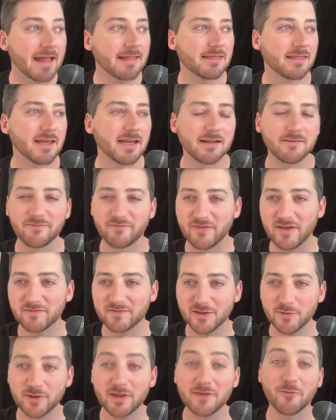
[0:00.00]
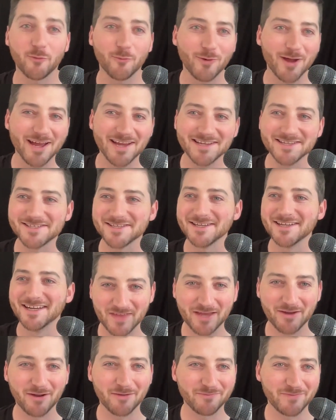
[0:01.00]
that thing 50 different ways
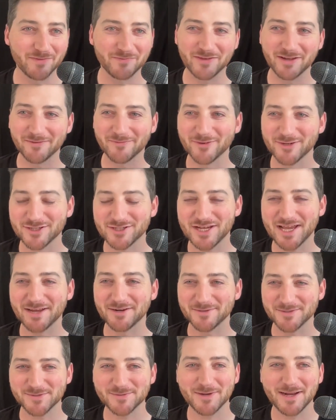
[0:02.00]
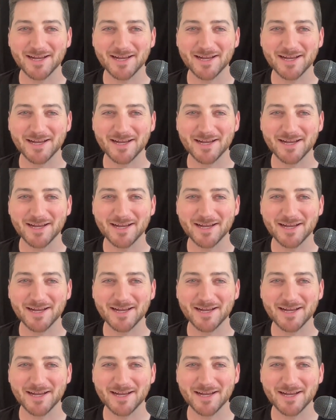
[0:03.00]
and on 50 different channels,